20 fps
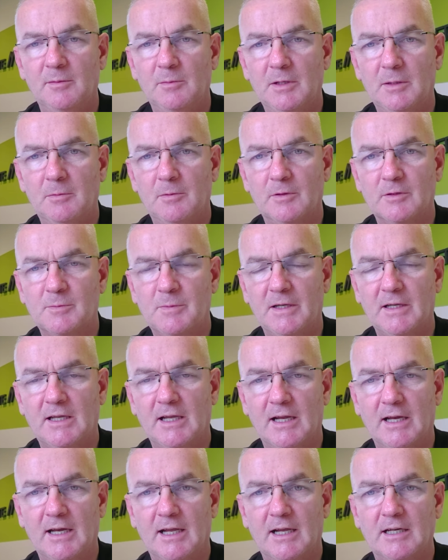people
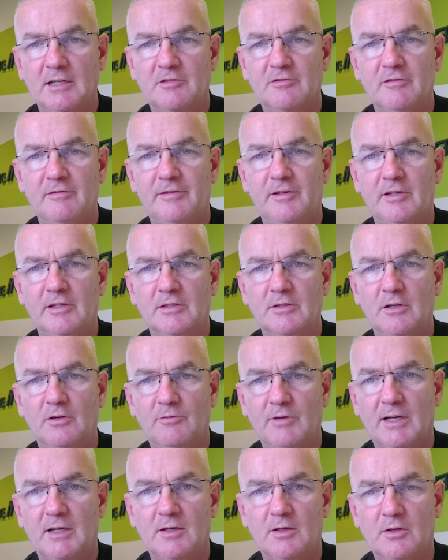speaking in English referring to a
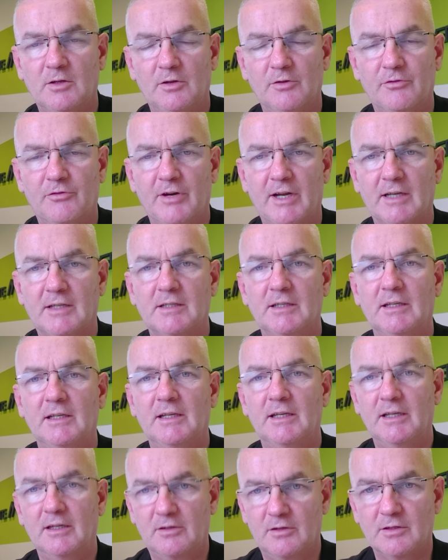rental contract,
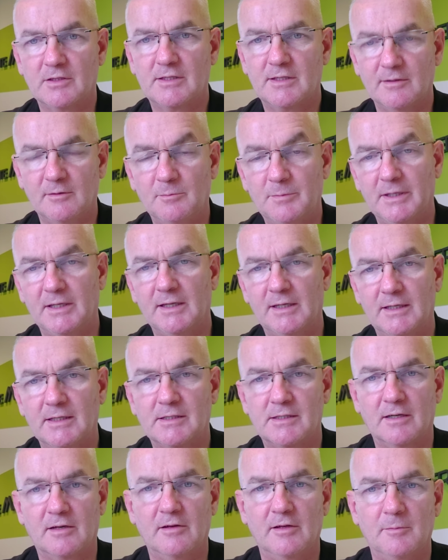it could still be a
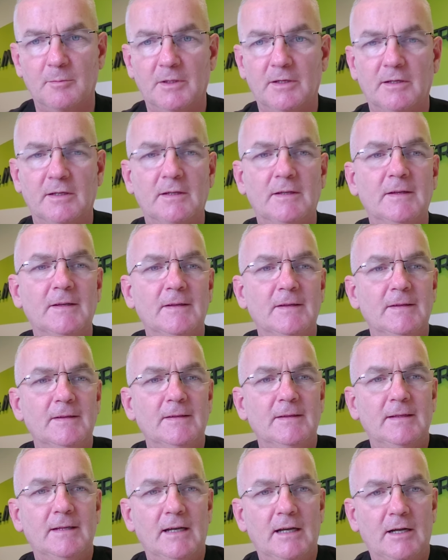lease agreement.
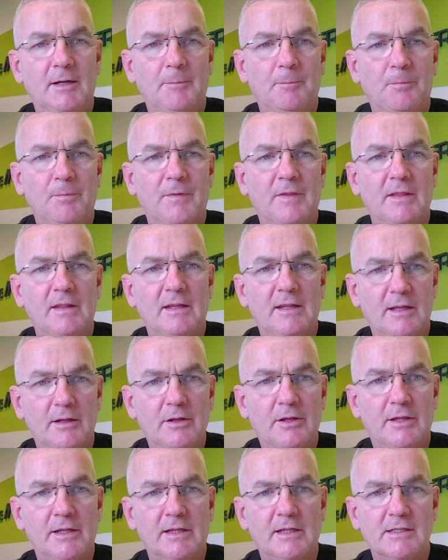The
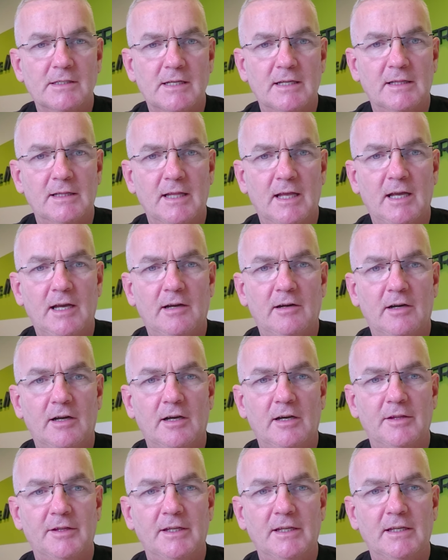other thing that's in there
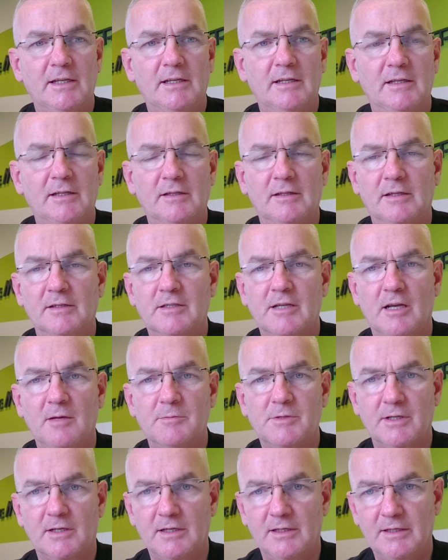are the
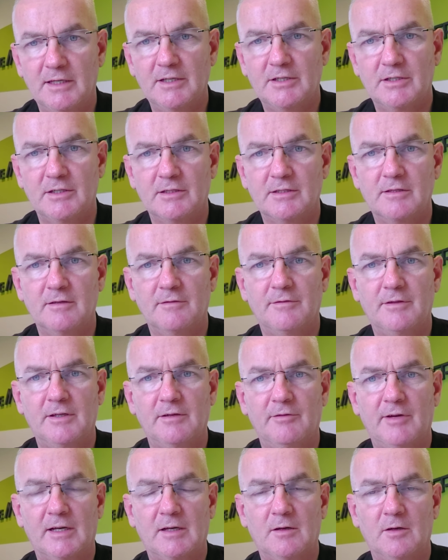terms and conditions of
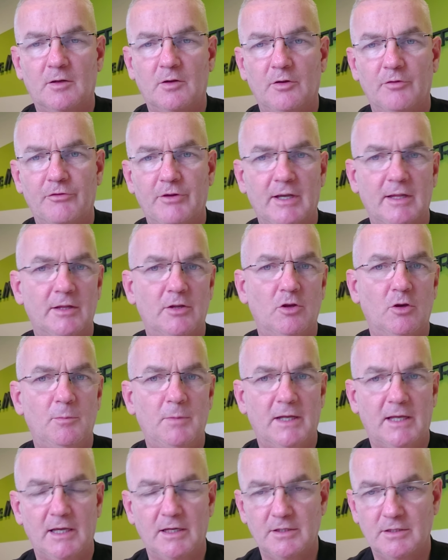the rental contract, the
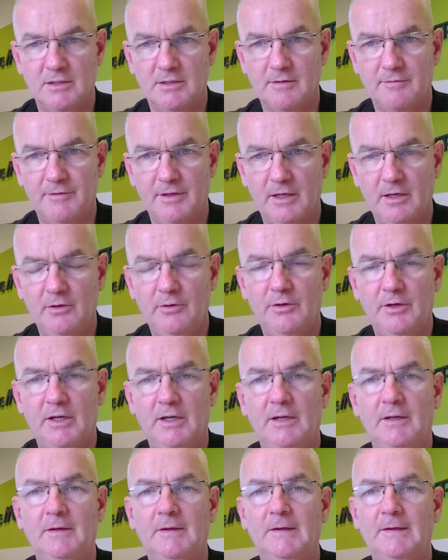obligations of the
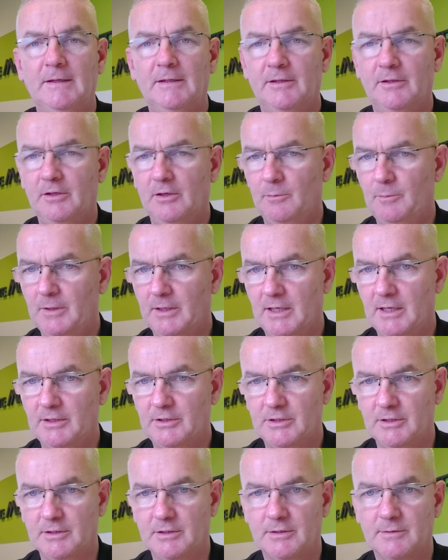owner, the
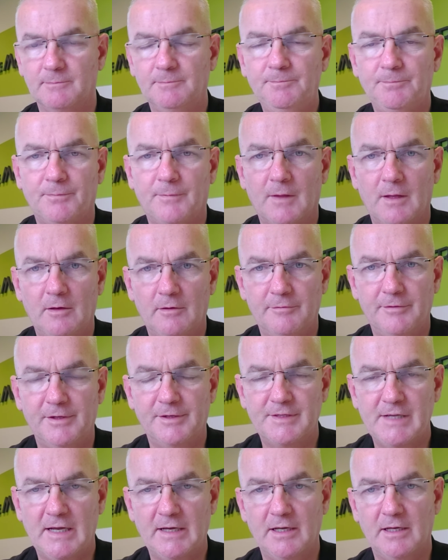obligations of the
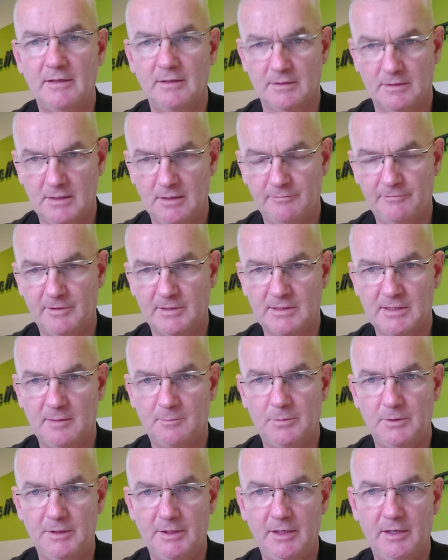tenant. So, for
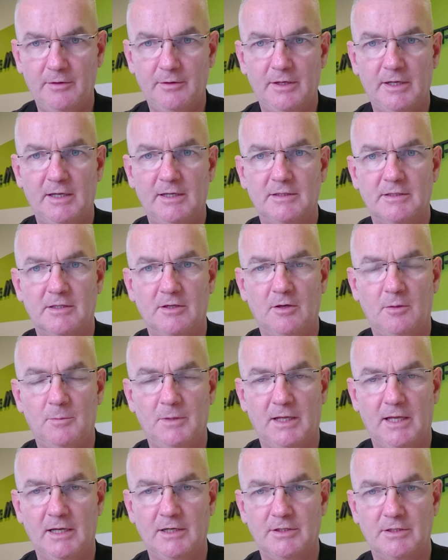example, the owner has the
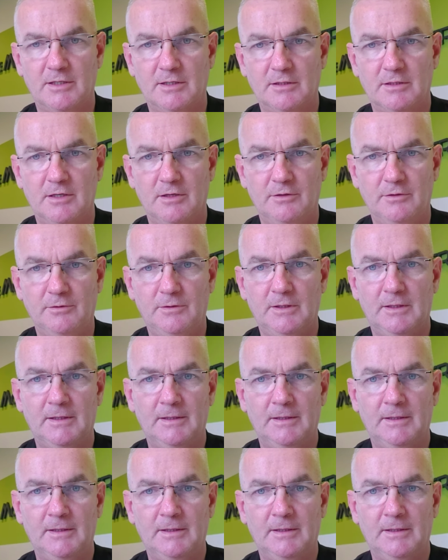obligation to